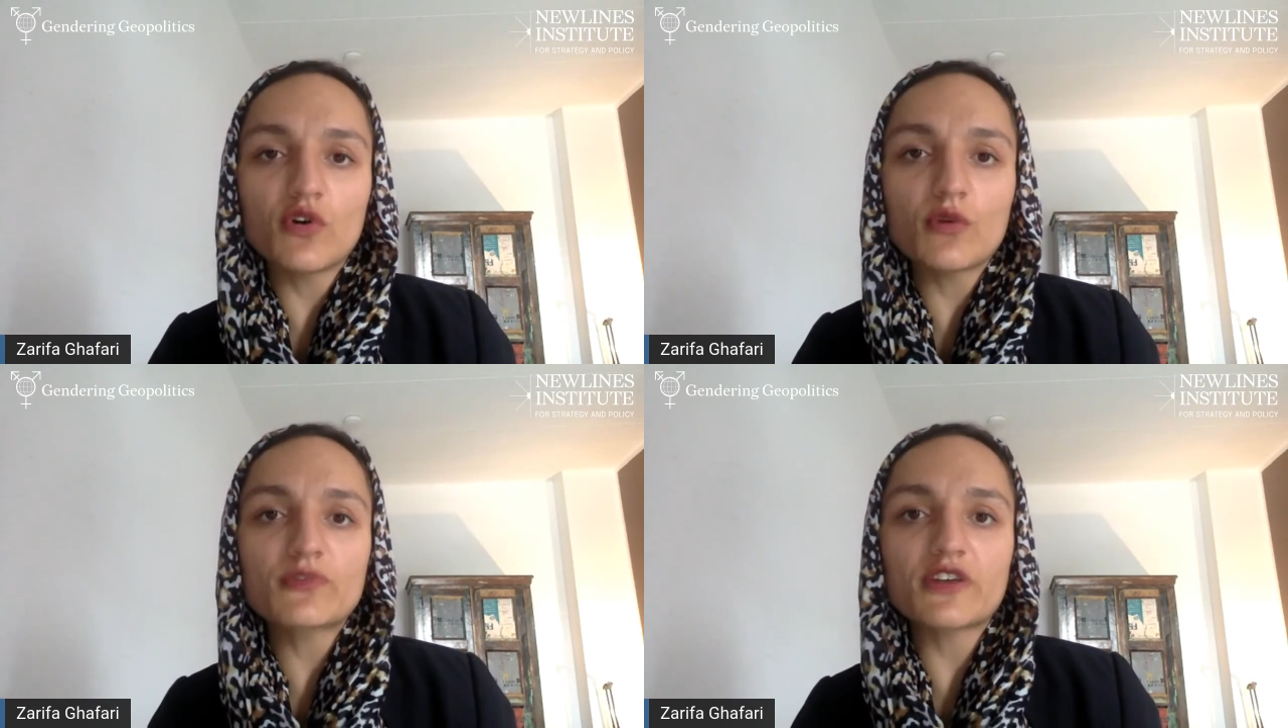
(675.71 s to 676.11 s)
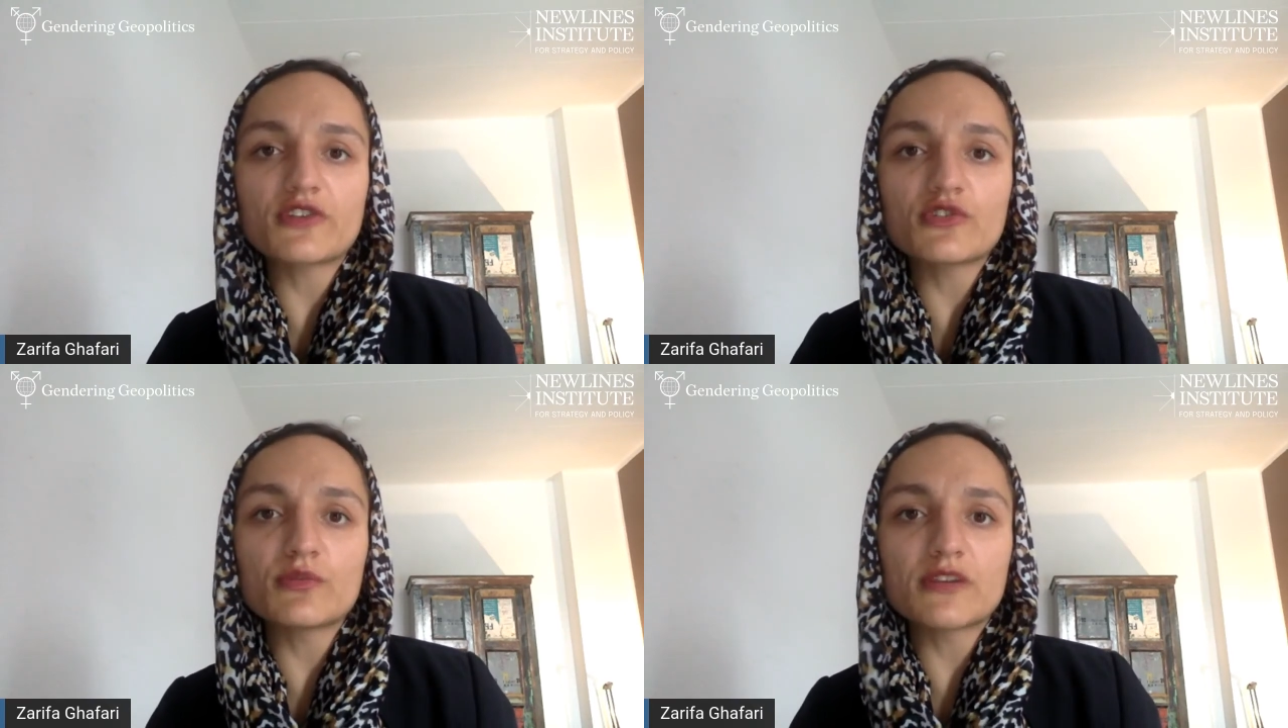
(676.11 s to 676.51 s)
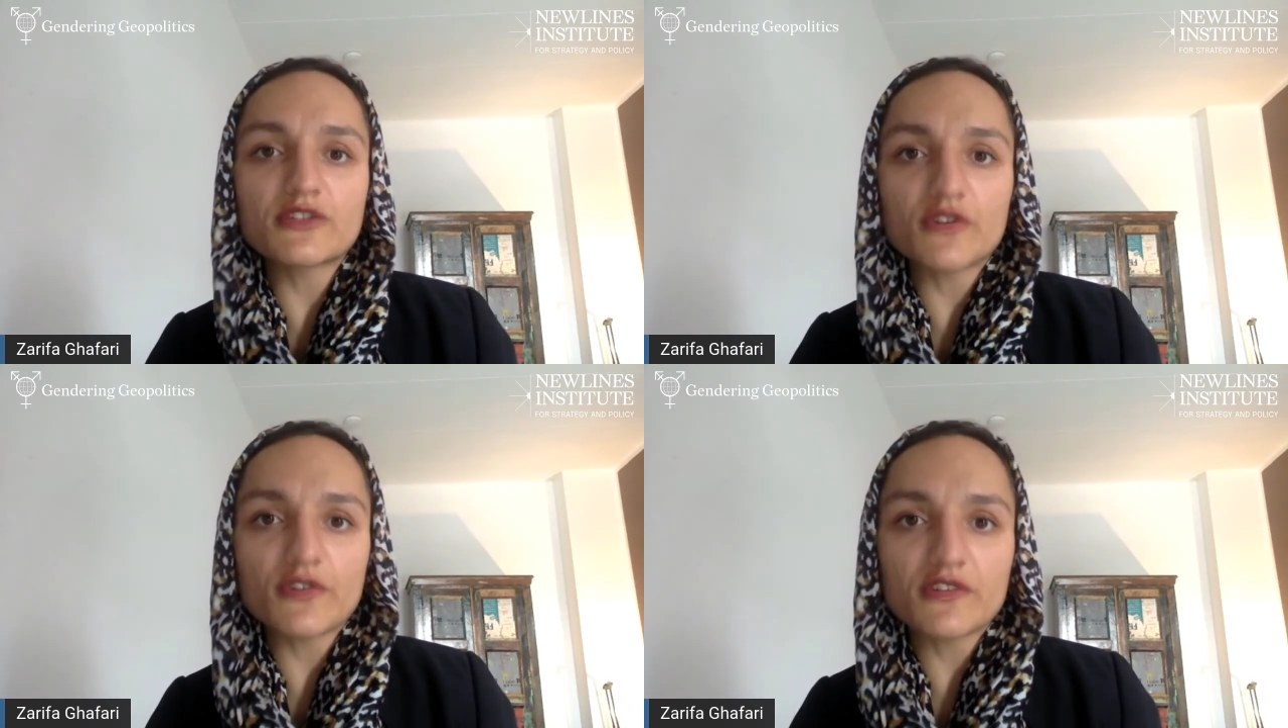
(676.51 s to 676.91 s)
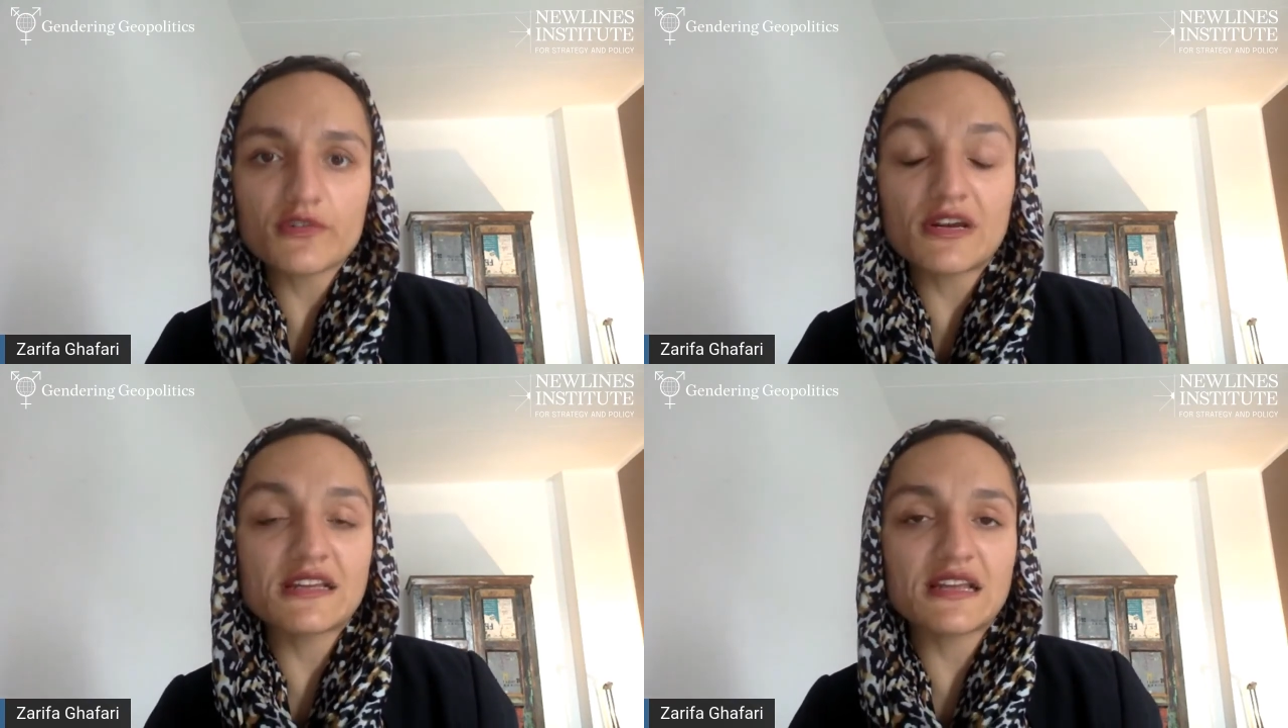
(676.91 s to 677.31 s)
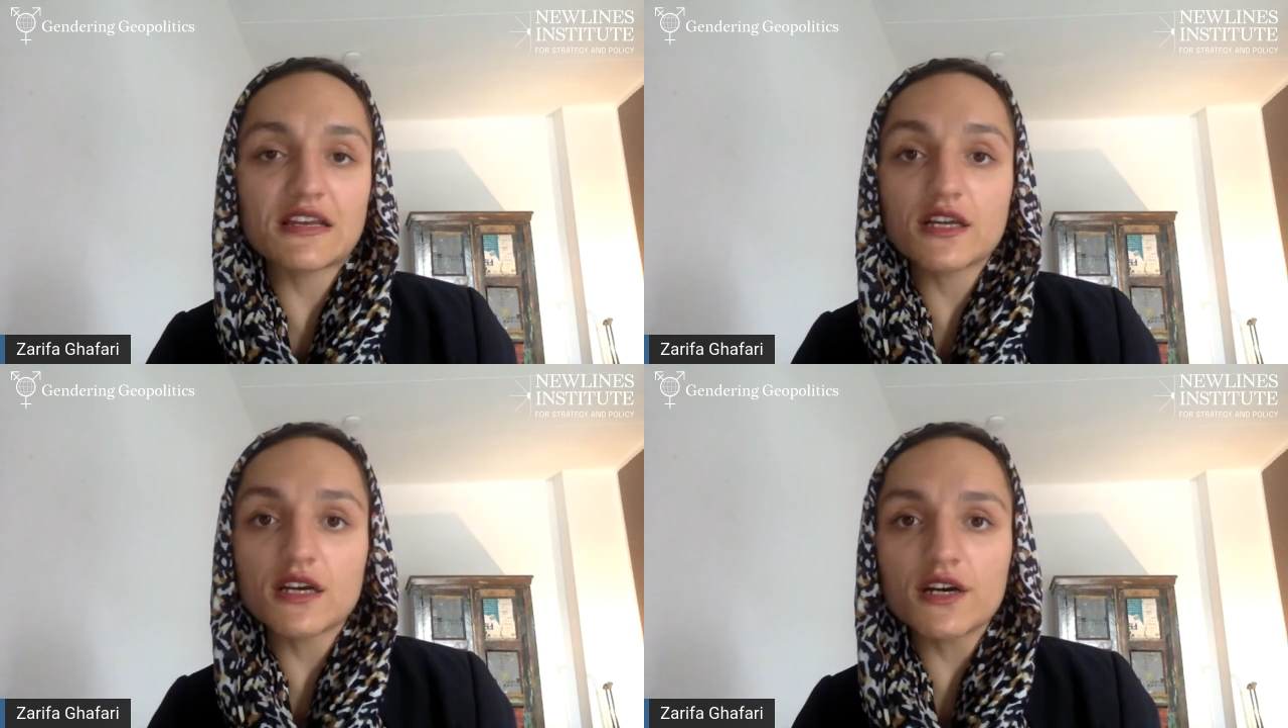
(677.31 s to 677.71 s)
hopes and too much of strength
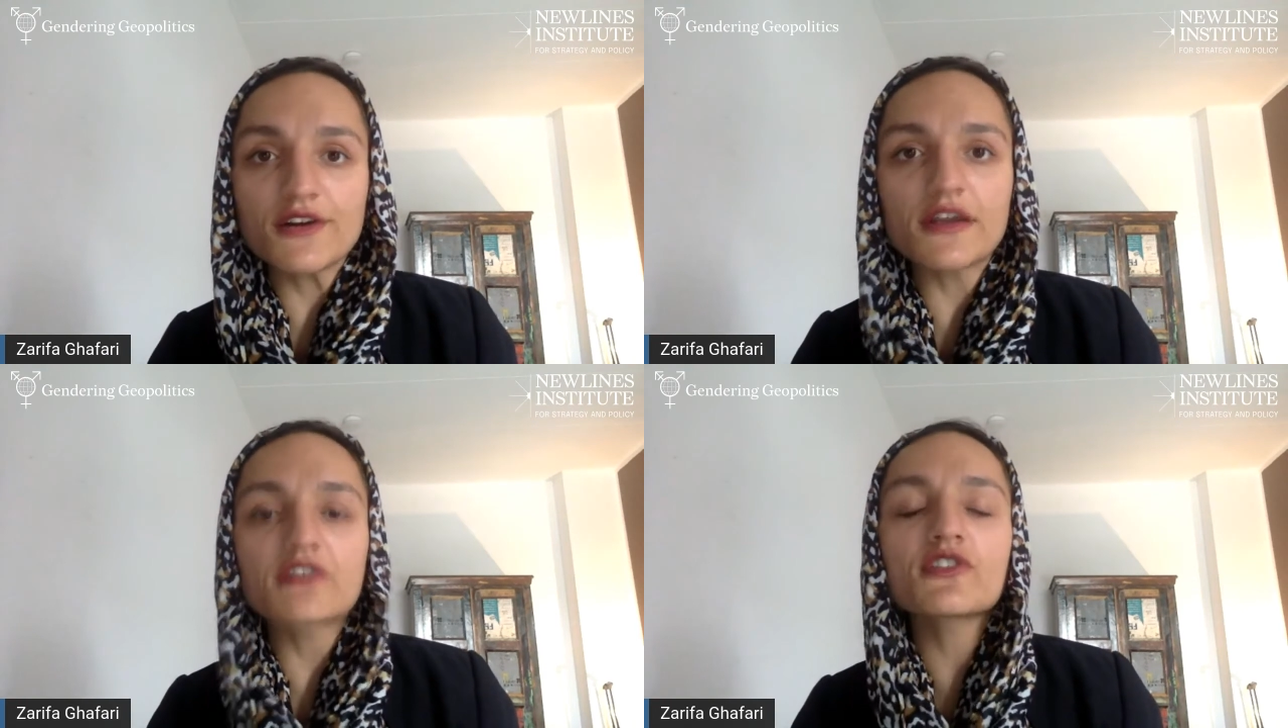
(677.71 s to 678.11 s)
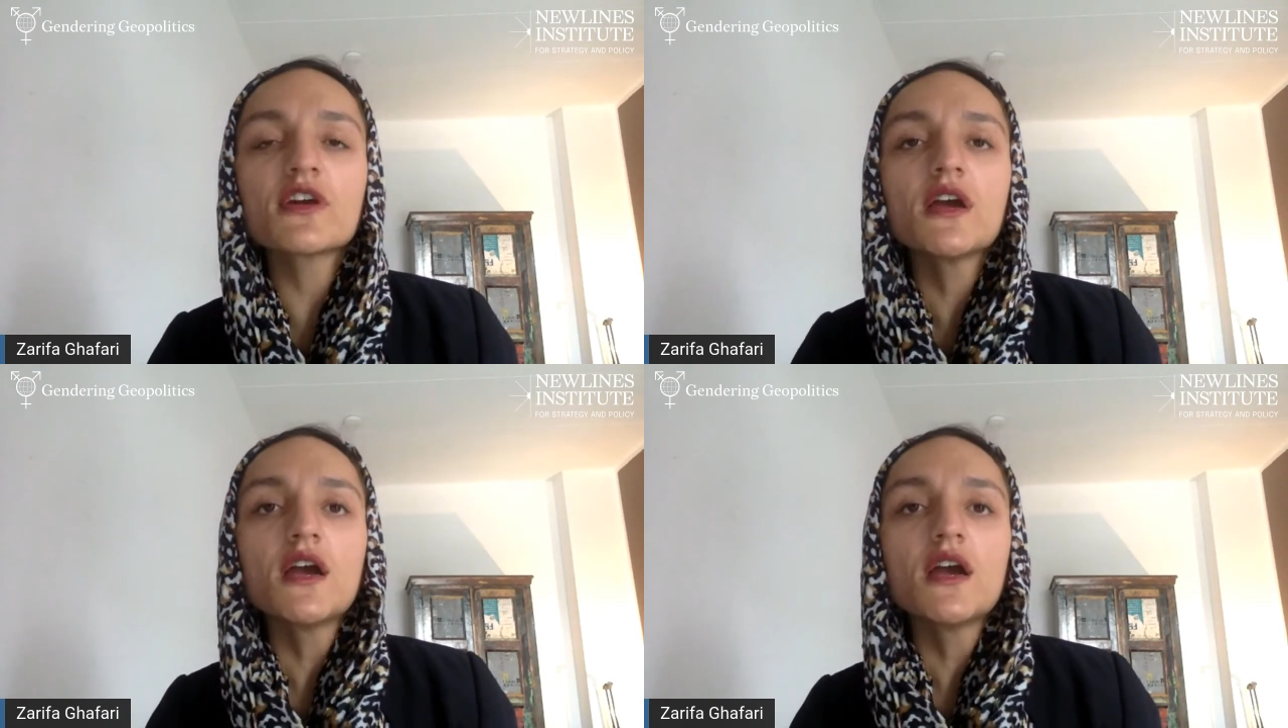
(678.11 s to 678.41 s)
and courage.